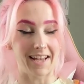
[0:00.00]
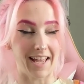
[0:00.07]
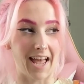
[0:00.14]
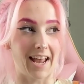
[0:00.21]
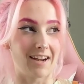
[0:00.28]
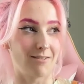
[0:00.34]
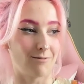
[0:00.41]

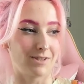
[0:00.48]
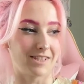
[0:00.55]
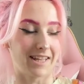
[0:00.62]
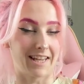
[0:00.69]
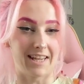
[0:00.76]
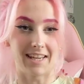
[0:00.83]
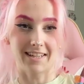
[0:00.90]
again was
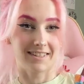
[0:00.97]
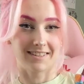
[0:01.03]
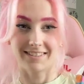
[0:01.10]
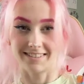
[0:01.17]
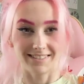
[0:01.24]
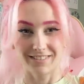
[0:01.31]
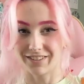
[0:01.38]
like,
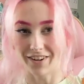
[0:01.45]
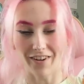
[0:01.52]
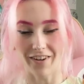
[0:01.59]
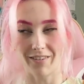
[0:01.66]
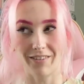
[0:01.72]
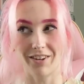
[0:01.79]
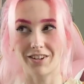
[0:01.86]

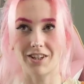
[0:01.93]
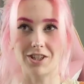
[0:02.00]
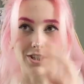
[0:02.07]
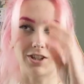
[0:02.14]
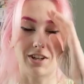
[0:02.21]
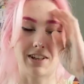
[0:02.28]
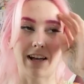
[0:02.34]
no, we're not gonna
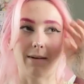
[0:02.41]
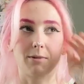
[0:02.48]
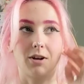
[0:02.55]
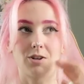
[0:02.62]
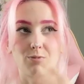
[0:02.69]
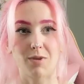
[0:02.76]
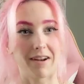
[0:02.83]
do that
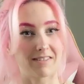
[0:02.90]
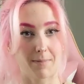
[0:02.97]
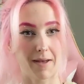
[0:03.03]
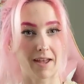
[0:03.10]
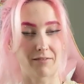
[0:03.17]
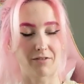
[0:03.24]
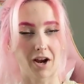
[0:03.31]
because we have to
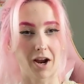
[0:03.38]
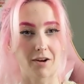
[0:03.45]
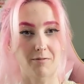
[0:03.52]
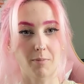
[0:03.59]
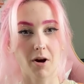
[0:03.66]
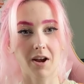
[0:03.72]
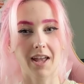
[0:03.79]
pay for it out
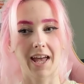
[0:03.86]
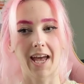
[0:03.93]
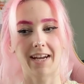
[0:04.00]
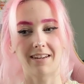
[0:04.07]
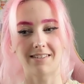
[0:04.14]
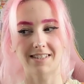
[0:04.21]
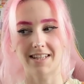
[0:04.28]
of pocket.
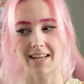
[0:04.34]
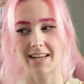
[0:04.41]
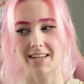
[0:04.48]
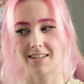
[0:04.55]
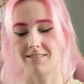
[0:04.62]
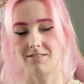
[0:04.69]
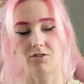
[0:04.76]
And I was
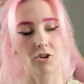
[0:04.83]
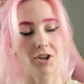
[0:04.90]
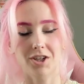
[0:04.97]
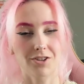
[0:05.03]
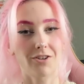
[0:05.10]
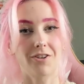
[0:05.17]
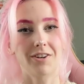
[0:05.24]
like, no
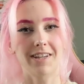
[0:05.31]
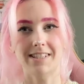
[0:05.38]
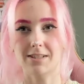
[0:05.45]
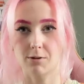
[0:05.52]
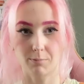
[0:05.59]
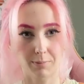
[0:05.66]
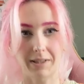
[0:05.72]
you don't, it's
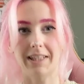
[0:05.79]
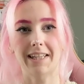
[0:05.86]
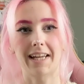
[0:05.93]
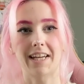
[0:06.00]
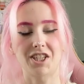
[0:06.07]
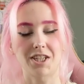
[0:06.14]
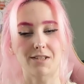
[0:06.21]
completely
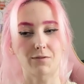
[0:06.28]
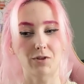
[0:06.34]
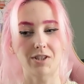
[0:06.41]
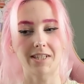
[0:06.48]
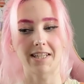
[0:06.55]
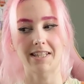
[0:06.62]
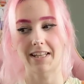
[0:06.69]
NHS
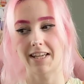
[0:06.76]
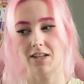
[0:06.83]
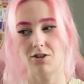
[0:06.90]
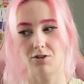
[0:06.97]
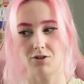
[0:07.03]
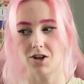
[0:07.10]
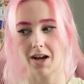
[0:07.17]
funded, like
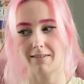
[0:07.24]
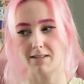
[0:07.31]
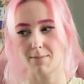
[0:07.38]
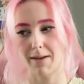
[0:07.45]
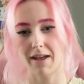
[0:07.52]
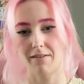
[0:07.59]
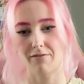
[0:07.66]
you do not have to
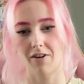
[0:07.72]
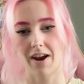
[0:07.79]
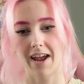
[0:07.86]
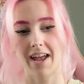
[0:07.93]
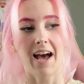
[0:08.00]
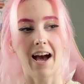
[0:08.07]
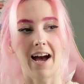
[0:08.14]
pay for
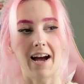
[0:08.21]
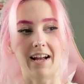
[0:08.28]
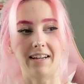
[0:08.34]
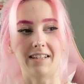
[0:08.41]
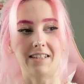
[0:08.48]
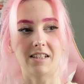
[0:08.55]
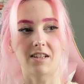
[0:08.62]
it.
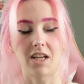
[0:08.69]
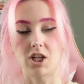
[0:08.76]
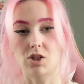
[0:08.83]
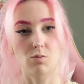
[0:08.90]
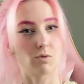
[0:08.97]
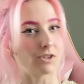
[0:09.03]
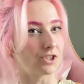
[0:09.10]
And they
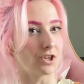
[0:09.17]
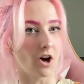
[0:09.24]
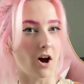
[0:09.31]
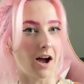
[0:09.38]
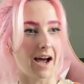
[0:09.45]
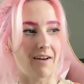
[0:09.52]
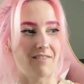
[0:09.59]
just was
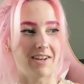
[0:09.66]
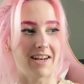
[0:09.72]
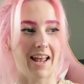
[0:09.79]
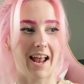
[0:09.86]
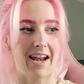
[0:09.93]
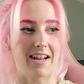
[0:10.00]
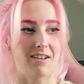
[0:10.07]
not having
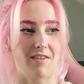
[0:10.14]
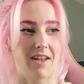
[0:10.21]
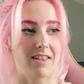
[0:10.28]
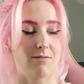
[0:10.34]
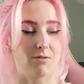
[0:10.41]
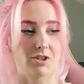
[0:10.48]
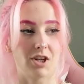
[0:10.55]
any of
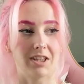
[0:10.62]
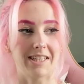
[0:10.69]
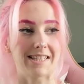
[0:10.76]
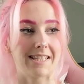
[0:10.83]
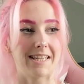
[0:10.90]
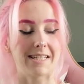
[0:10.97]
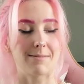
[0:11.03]
it. They was not
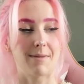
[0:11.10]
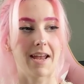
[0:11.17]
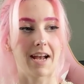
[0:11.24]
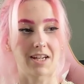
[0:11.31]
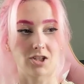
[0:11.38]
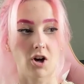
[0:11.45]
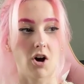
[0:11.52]
listening to me
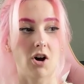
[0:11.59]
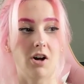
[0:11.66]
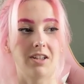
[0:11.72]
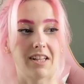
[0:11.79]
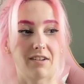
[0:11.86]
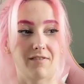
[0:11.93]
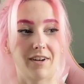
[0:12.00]
at
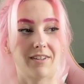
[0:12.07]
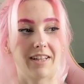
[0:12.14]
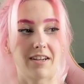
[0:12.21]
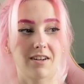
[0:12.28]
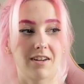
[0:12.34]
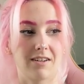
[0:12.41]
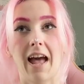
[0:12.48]
all. I felt
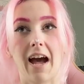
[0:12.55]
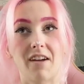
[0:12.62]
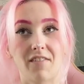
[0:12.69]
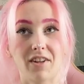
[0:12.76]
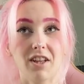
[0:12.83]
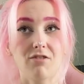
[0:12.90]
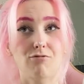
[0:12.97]
like
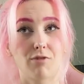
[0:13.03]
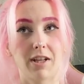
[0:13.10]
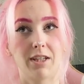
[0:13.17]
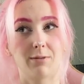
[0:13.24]
really